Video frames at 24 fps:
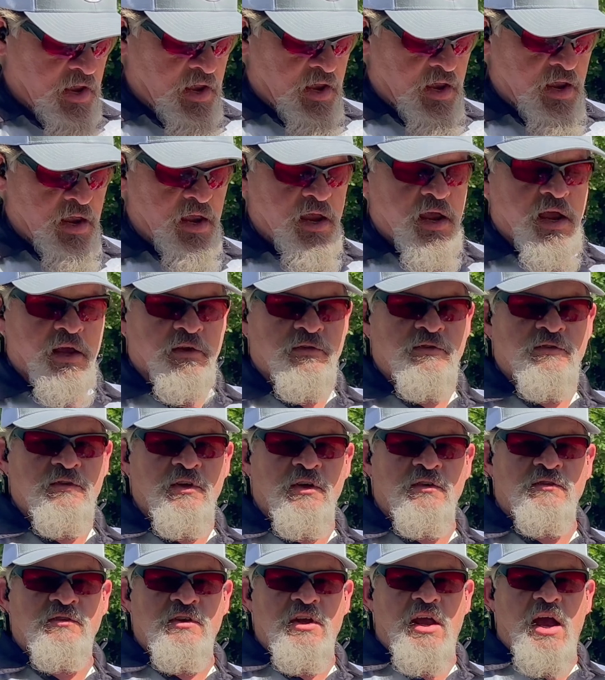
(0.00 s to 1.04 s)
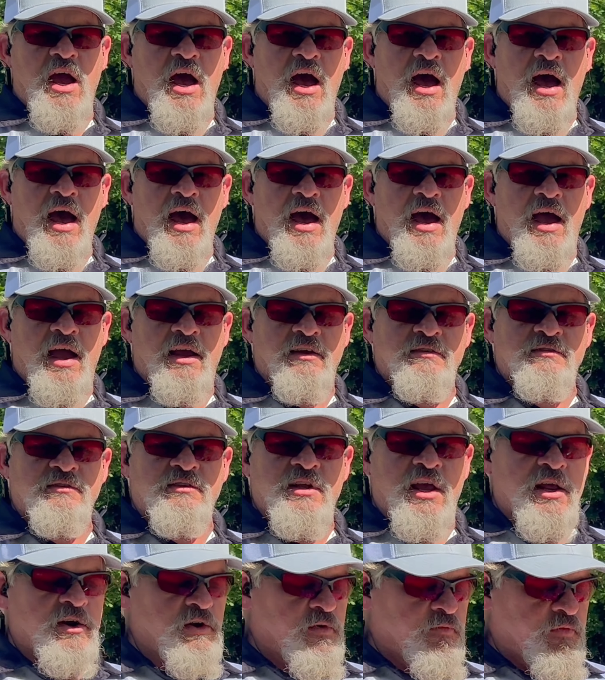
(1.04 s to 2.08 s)
is CCI
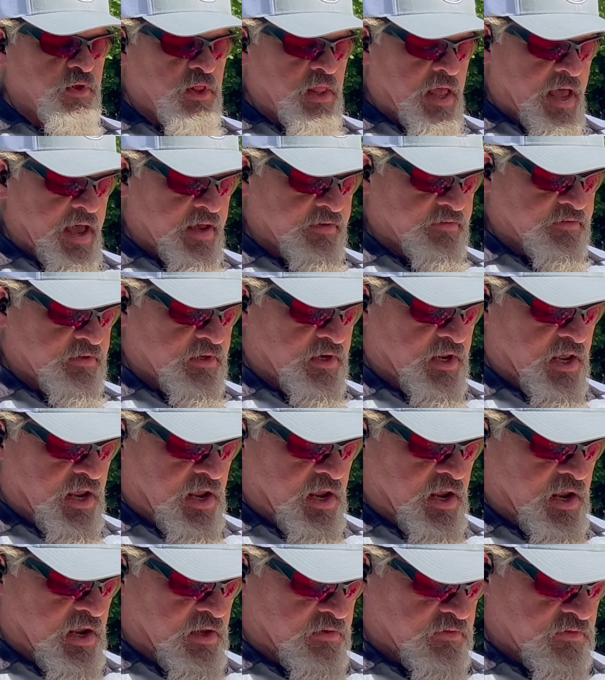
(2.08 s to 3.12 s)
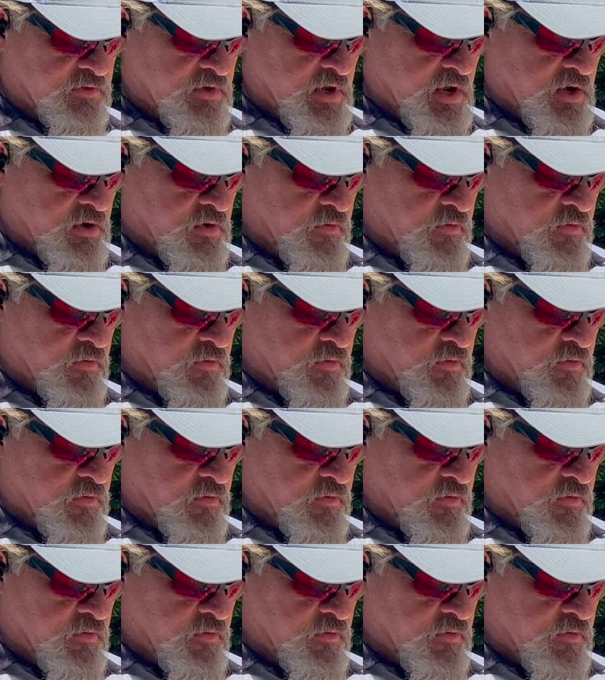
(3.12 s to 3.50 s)
standard velocity, and standard